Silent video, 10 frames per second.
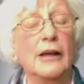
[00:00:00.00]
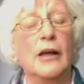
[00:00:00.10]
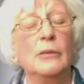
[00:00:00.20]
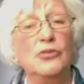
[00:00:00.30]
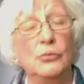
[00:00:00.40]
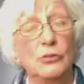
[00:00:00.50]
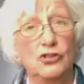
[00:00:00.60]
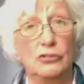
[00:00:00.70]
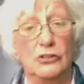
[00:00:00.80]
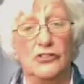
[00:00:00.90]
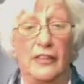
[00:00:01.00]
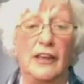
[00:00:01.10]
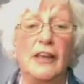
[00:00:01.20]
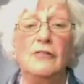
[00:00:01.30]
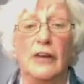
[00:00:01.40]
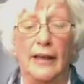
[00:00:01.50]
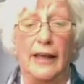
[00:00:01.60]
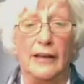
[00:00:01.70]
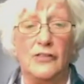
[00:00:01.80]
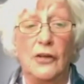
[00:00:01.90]
come to maturity. They even
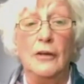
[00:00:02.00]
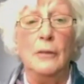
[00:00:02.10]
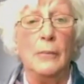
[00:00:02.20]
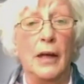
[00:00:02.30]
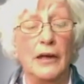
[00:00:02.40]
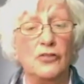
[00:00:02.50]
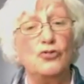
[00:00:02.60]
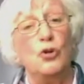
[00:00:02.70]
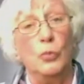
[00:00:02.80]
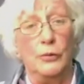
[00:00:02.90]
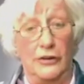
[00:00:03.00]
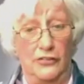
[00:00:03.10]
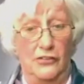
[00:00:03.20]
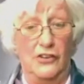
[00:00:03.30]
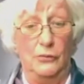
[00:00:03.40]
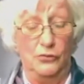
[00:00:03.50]
ate my strawberries that I